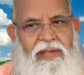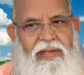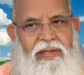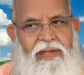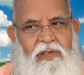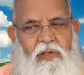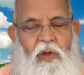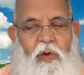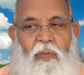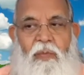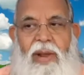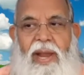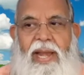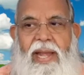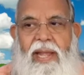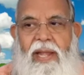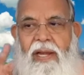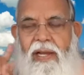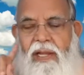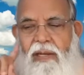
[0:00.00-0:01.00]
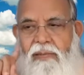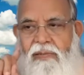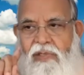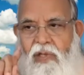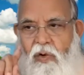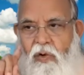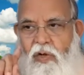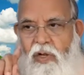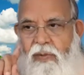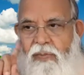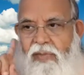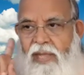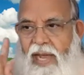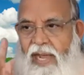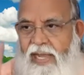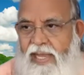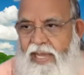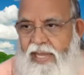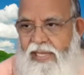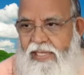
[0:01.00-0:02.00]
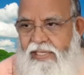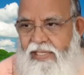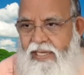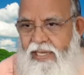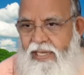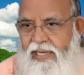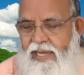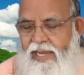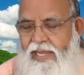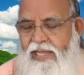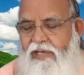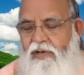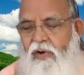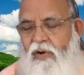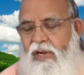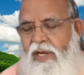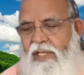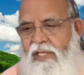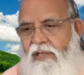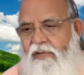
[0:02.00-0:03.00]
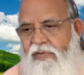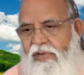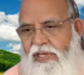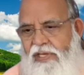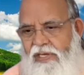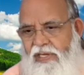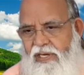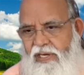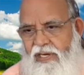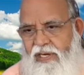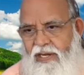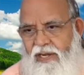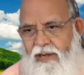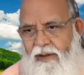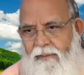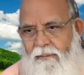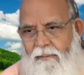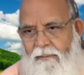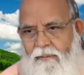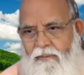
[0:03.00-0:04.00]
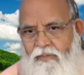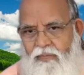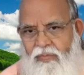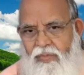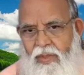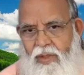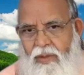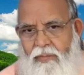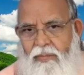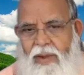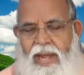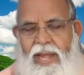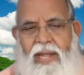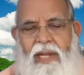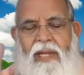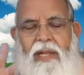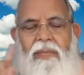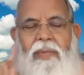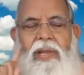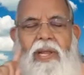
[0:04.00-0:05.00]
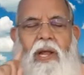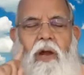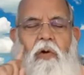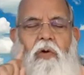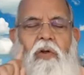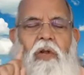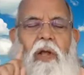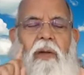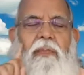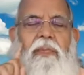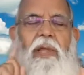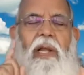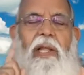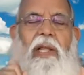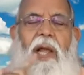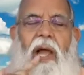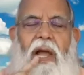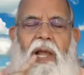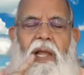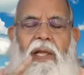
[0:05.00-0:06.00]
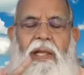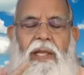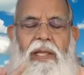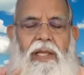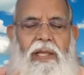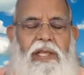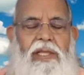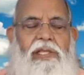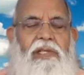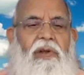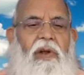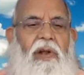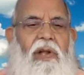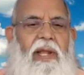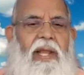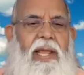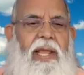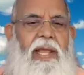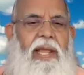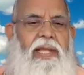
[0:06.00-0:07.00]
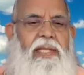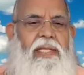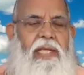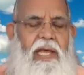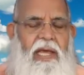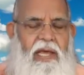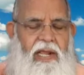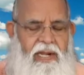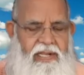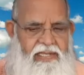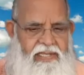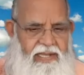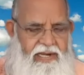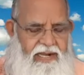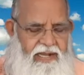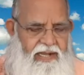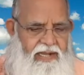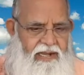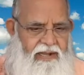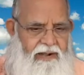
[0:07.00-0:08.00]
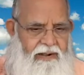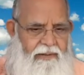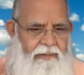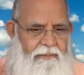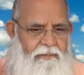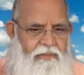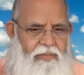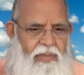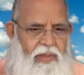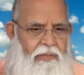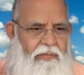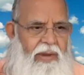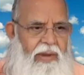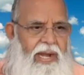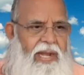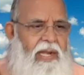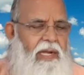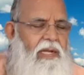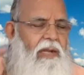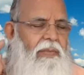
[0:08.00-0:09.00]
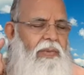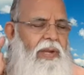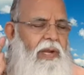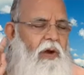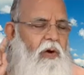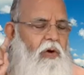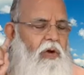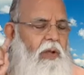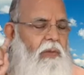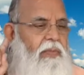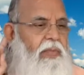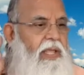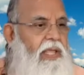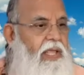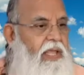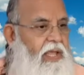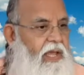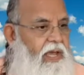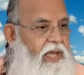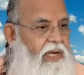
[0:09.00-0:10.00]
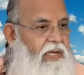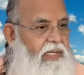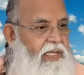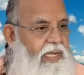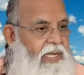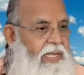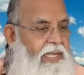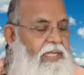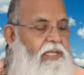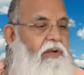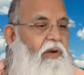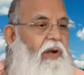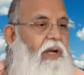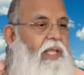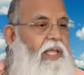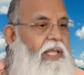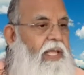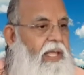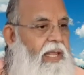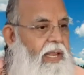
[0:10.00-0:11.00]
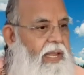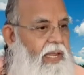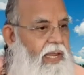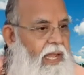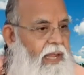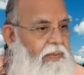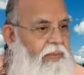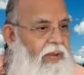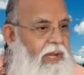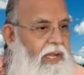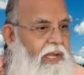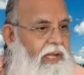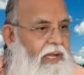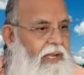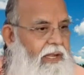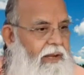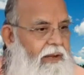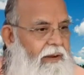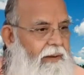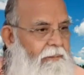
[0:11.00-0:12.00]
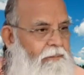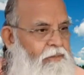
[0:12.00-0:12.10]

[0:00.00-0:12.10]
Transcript: So mind comes out of the eyes is called as the vision. Mind coming out of the tongue is called as rasana. Mind coming out of the ear is called the hearing ability.